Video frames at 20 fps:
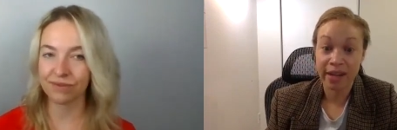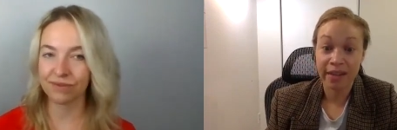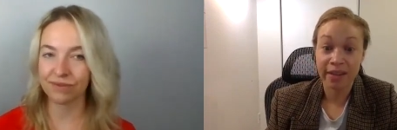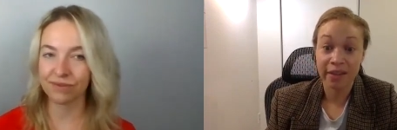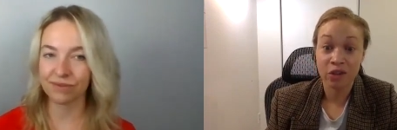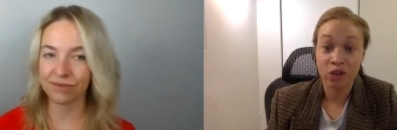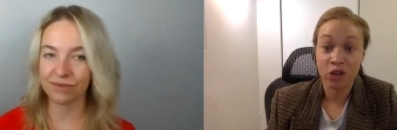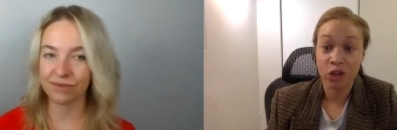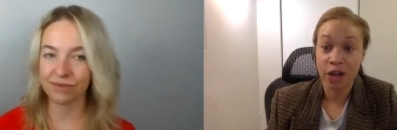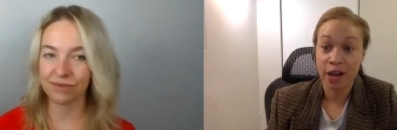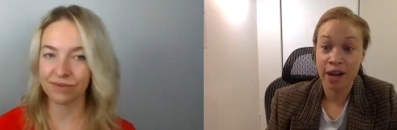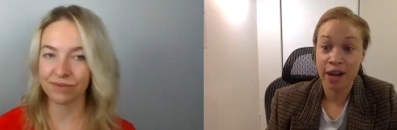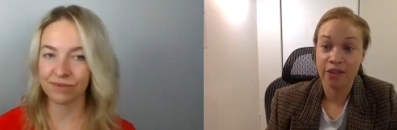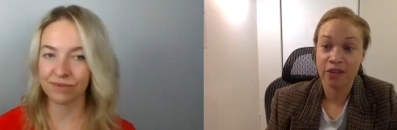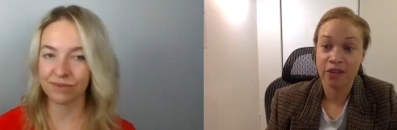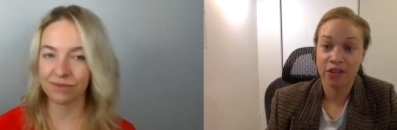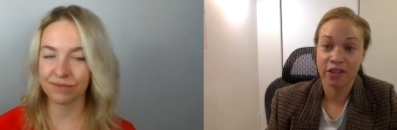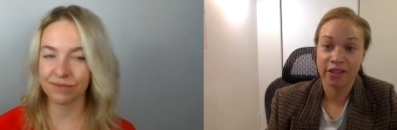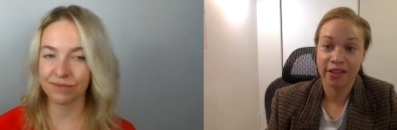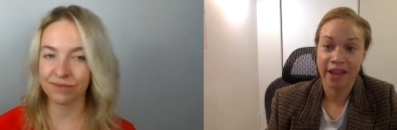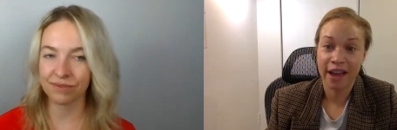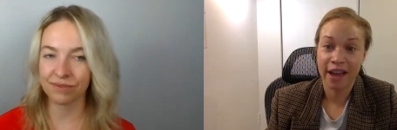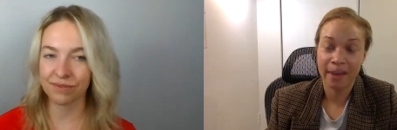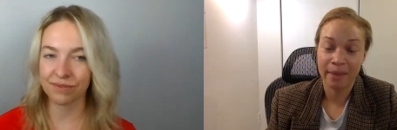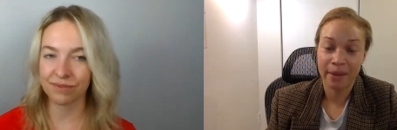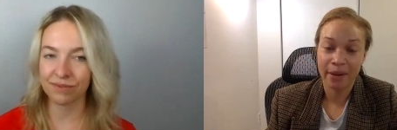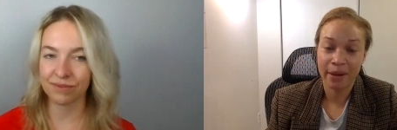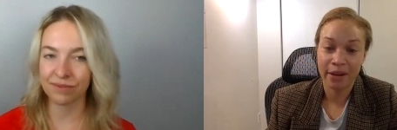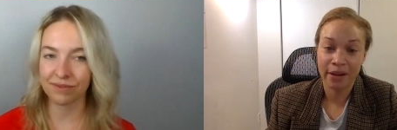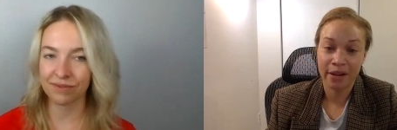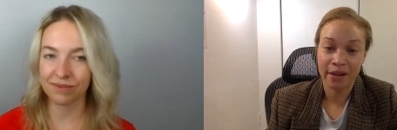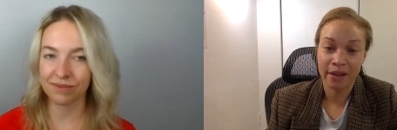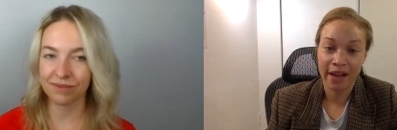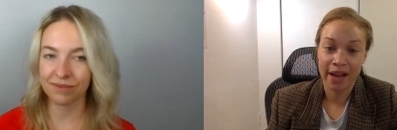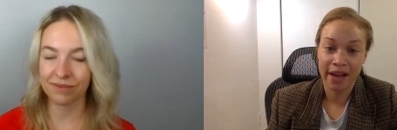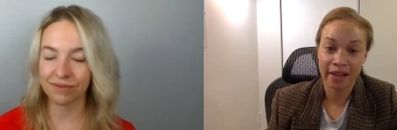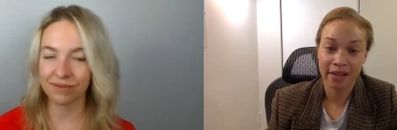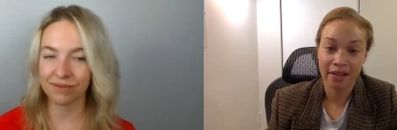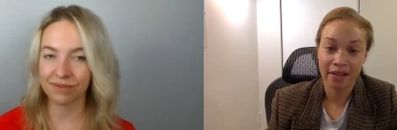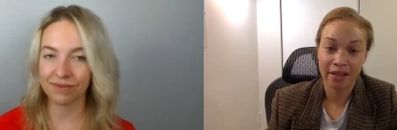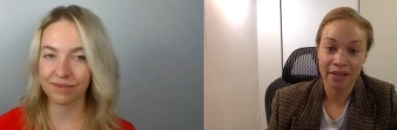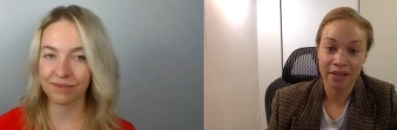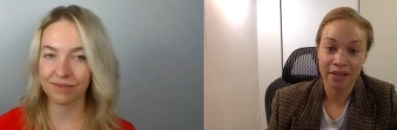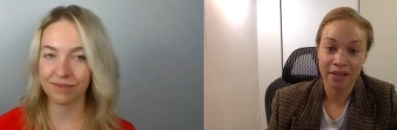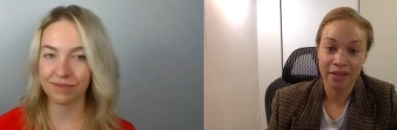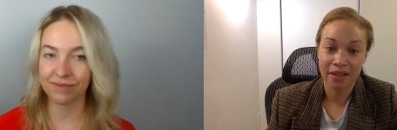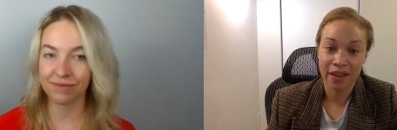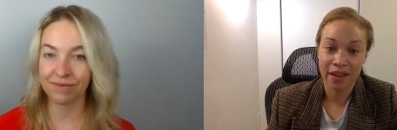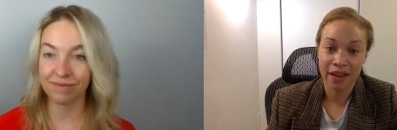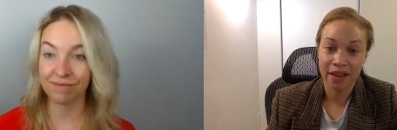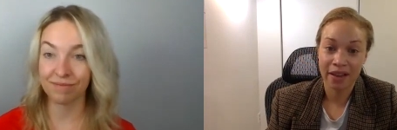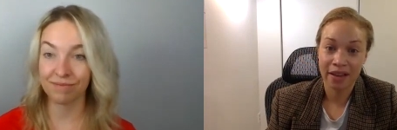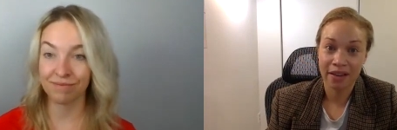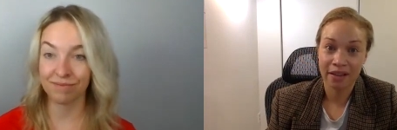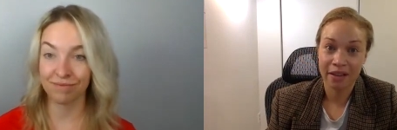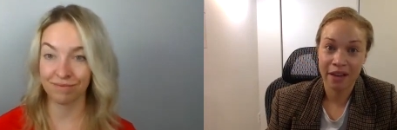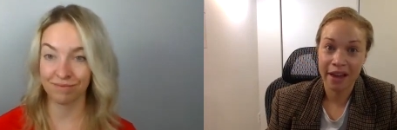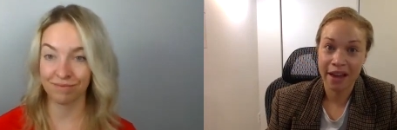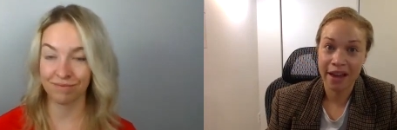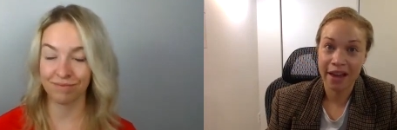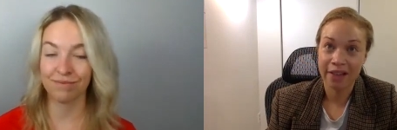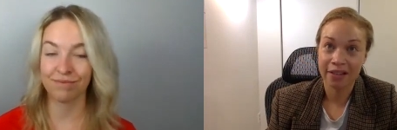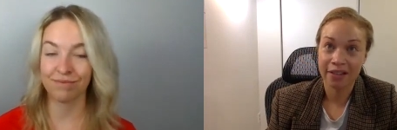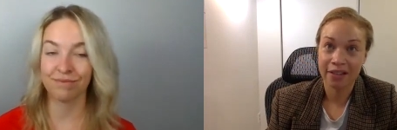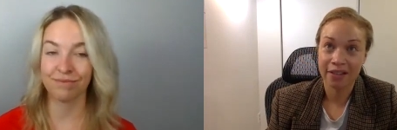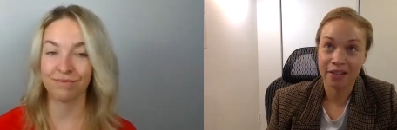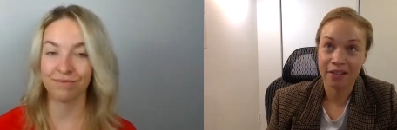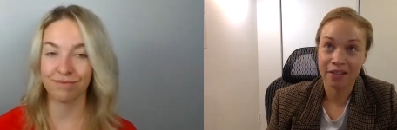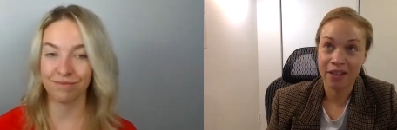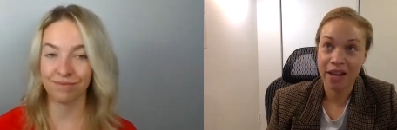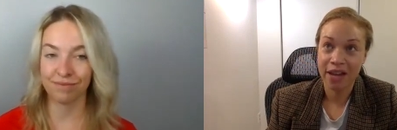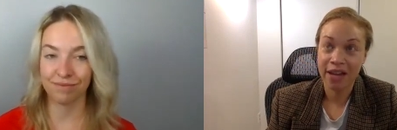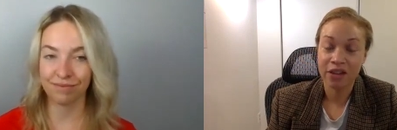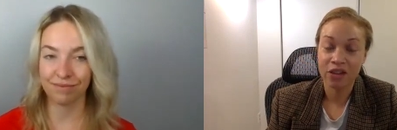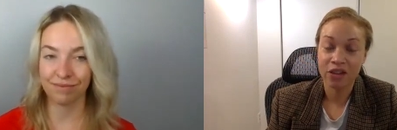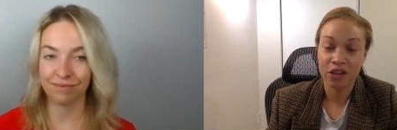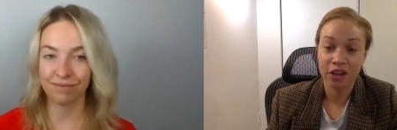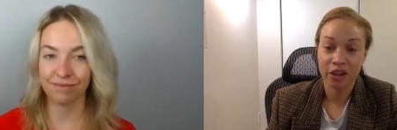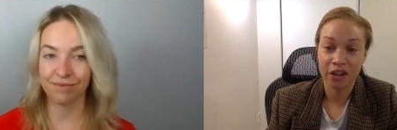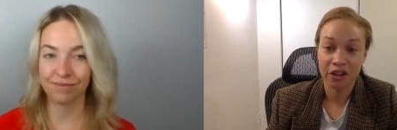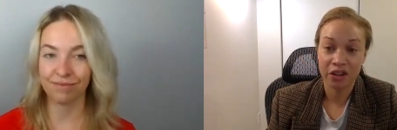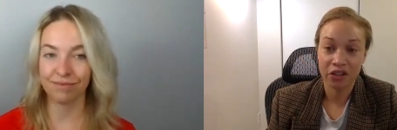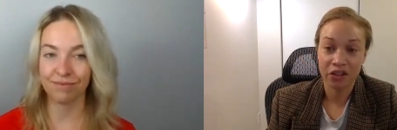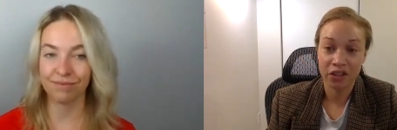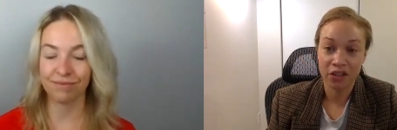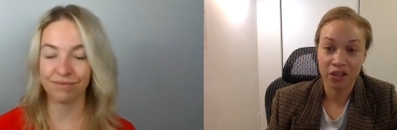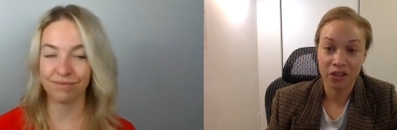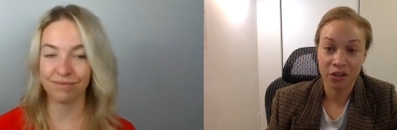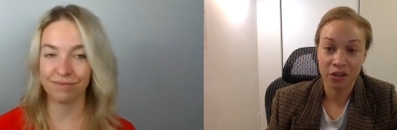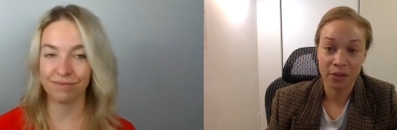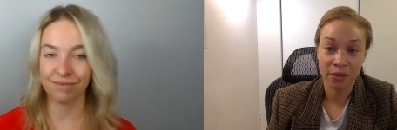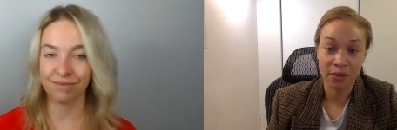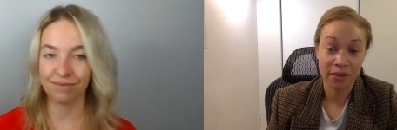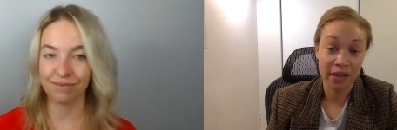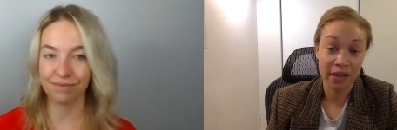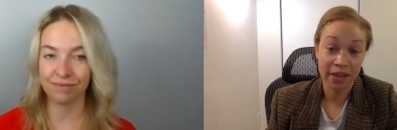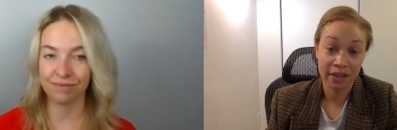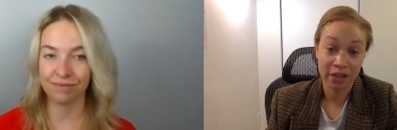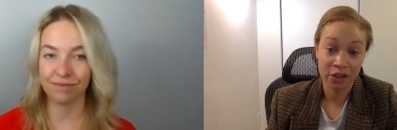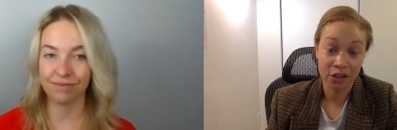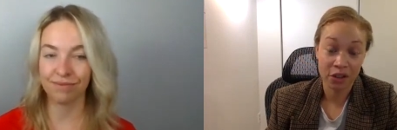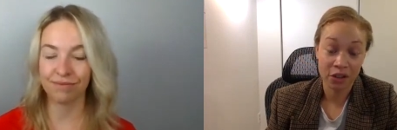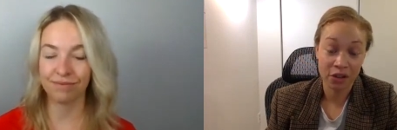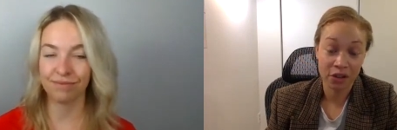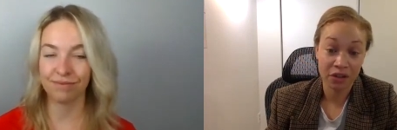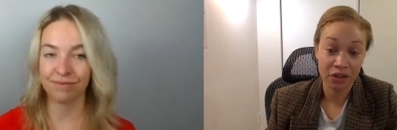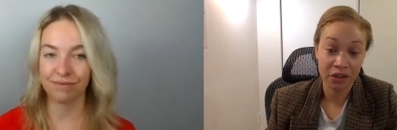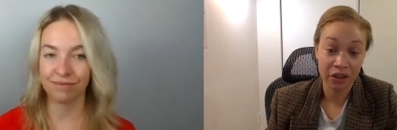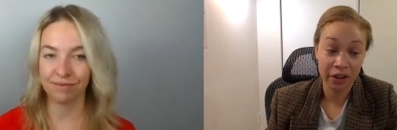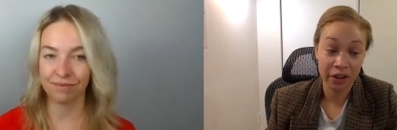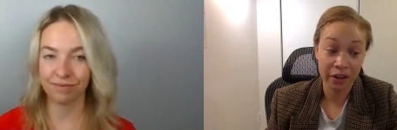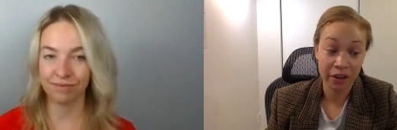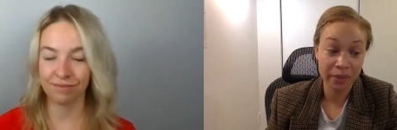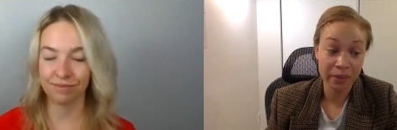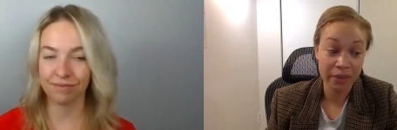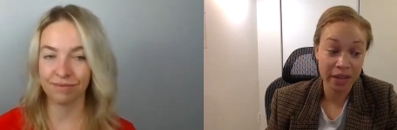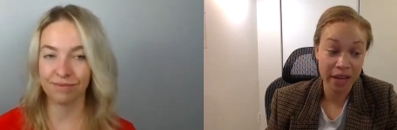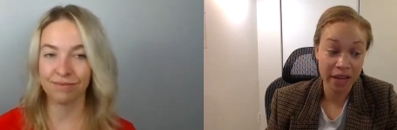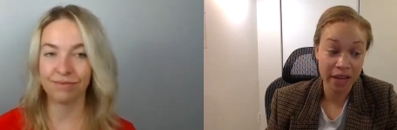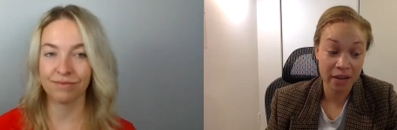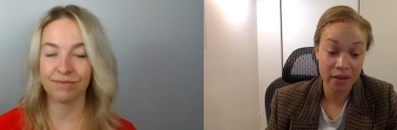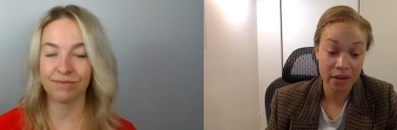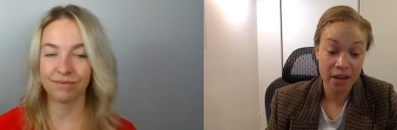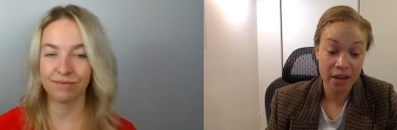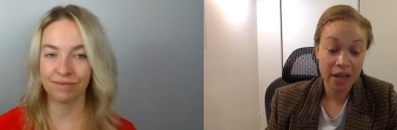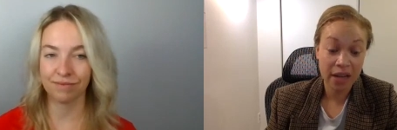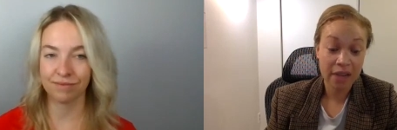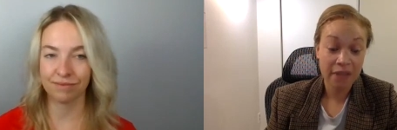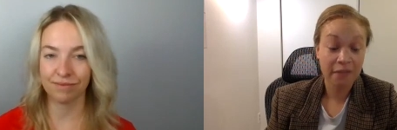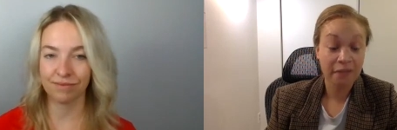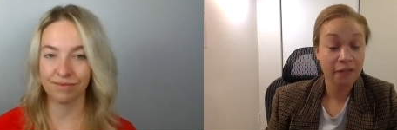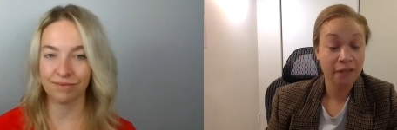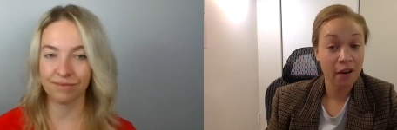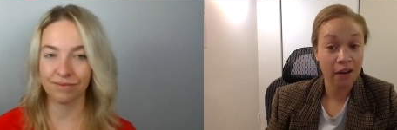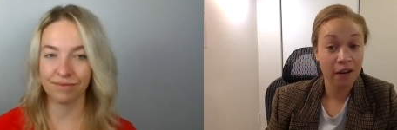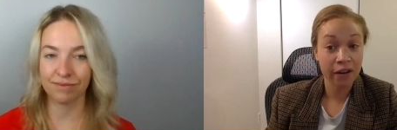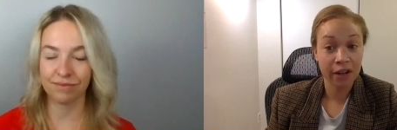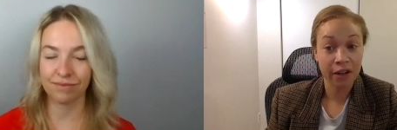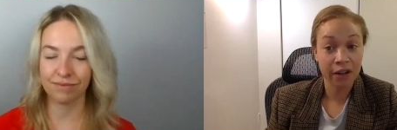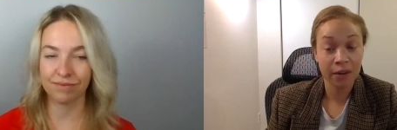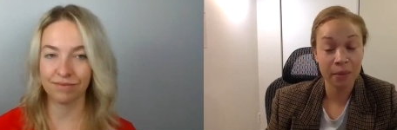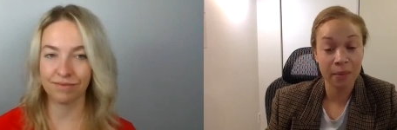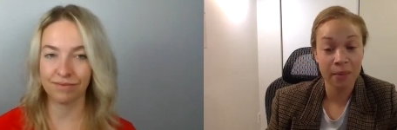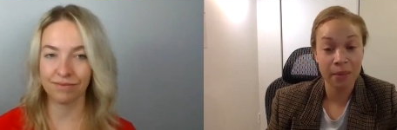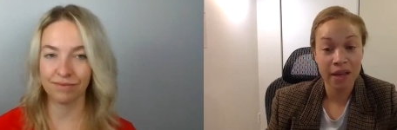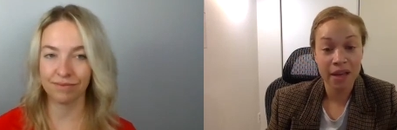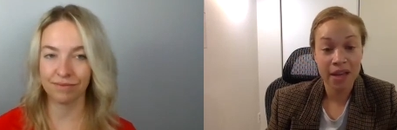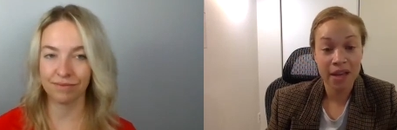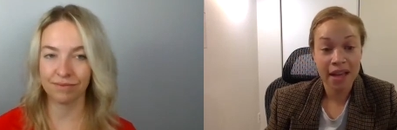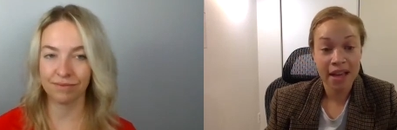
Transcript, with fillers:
Speaker 1: kind of the change that's happened in the last, like, I guess, 10 ish years in terms of Saskatoon firms and volume.